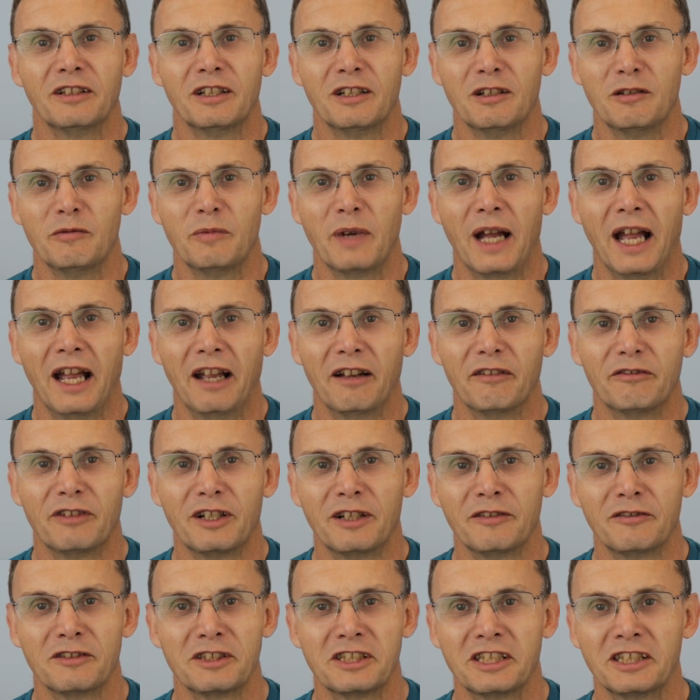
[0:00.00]
at about
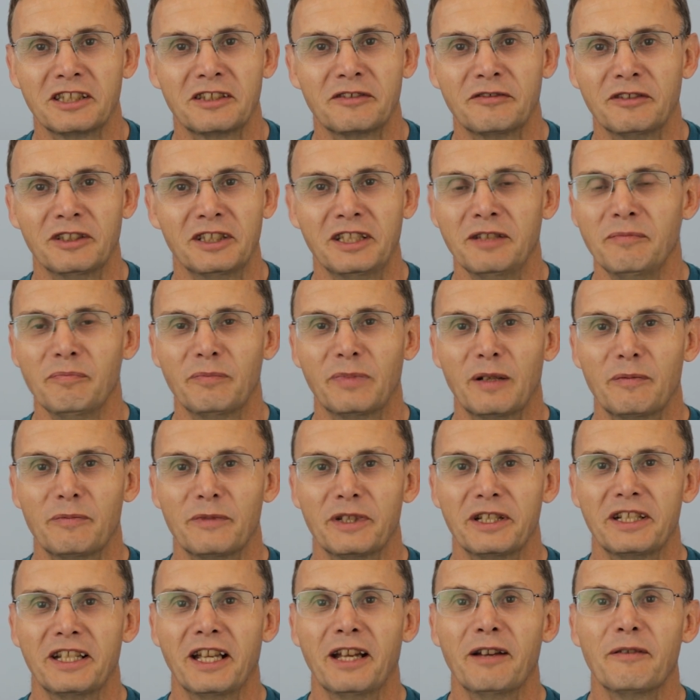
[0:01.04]
5 or 6 foot, didn't plumb
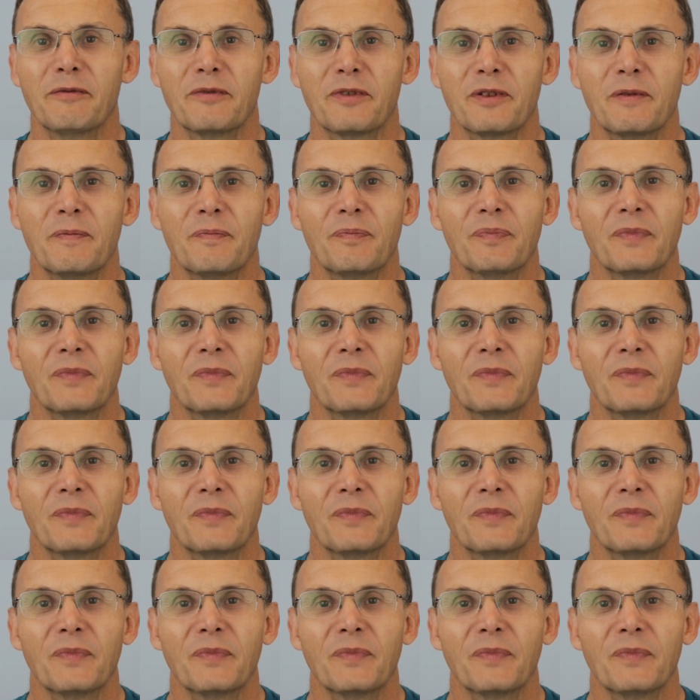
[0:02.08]
the depth.